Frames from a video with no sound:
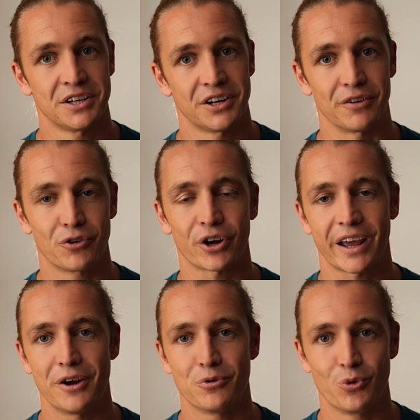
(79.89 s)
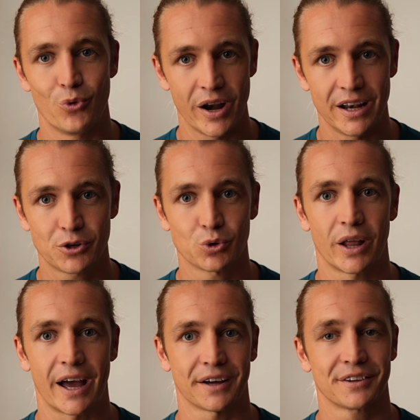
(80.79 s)
Now I've got a really cool
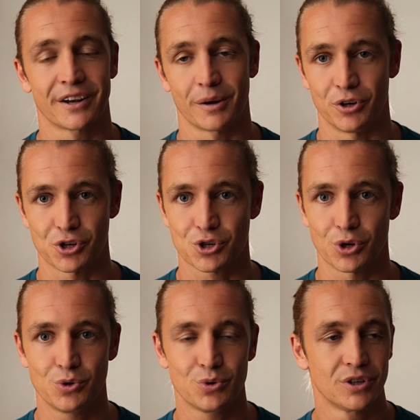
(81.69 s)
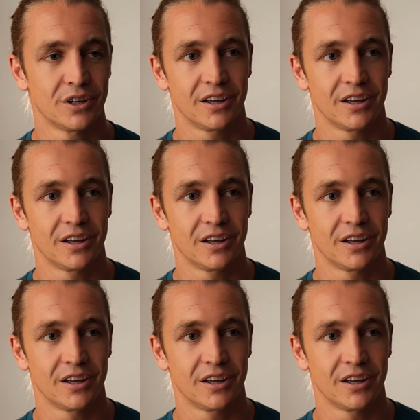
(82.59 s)
hack that I'm going to show you.